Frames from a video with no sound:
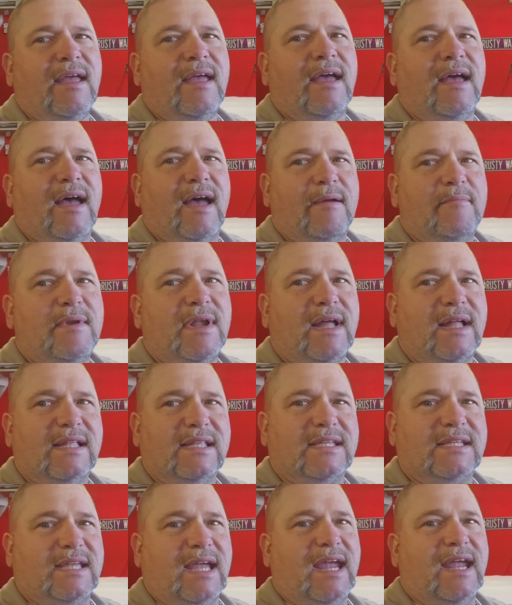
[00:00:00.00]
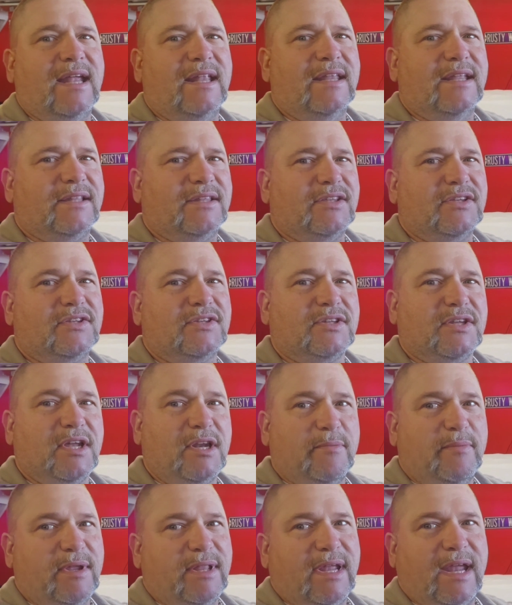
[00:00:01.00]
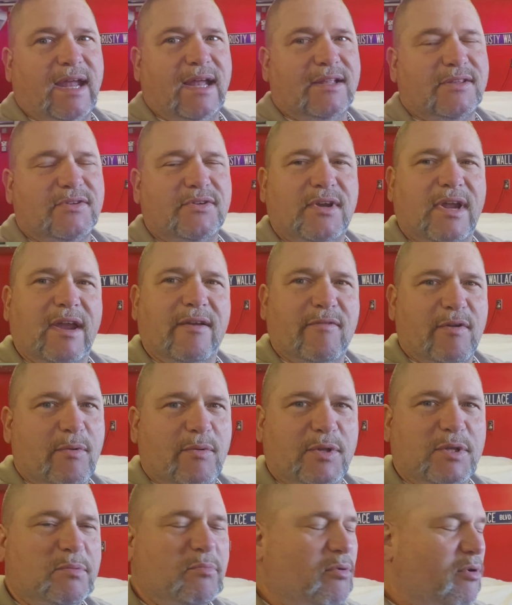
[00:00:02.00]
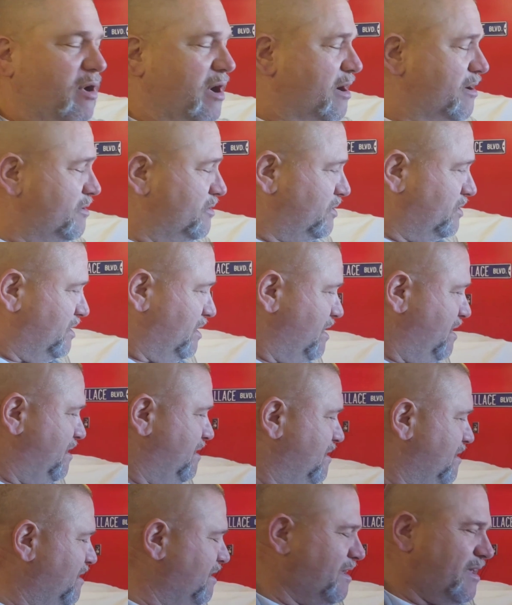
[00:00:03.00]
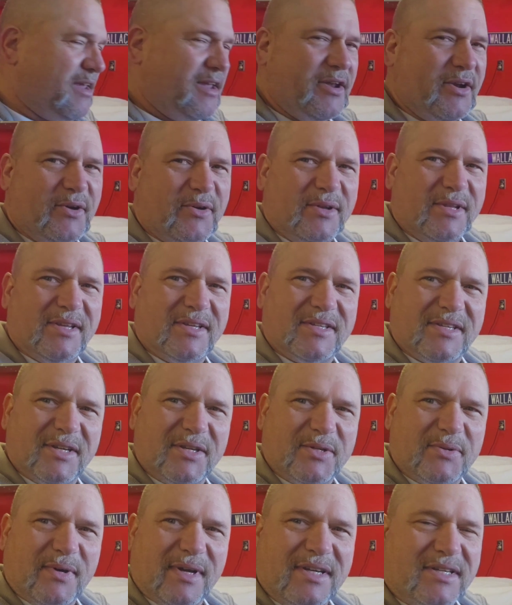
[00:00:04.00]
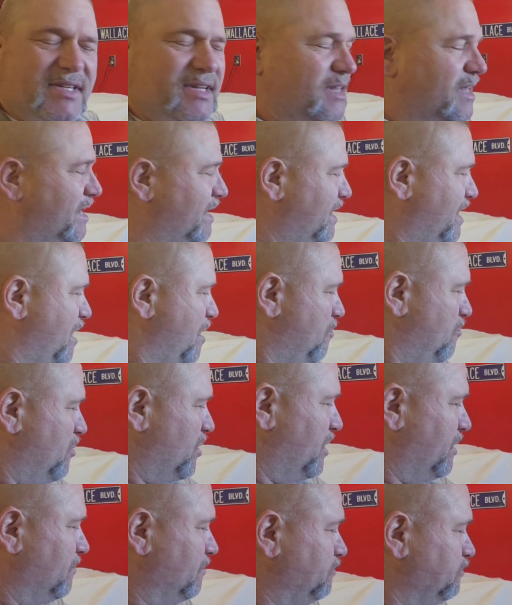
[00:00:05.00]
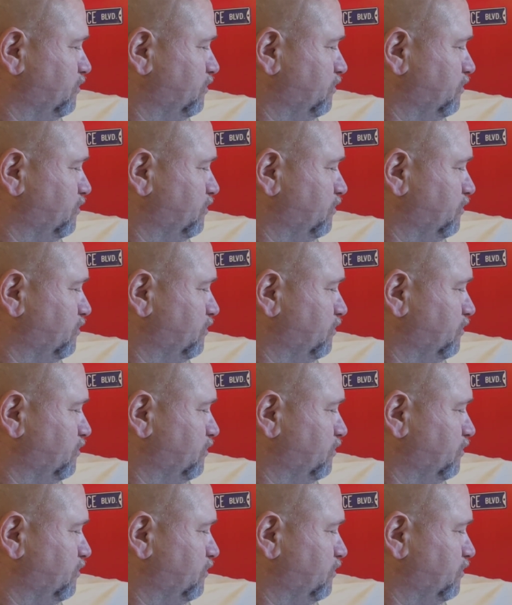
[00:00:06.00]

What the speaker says: I'm not saying that this is going to be the answer to everyone's prayers, in a situation like that, but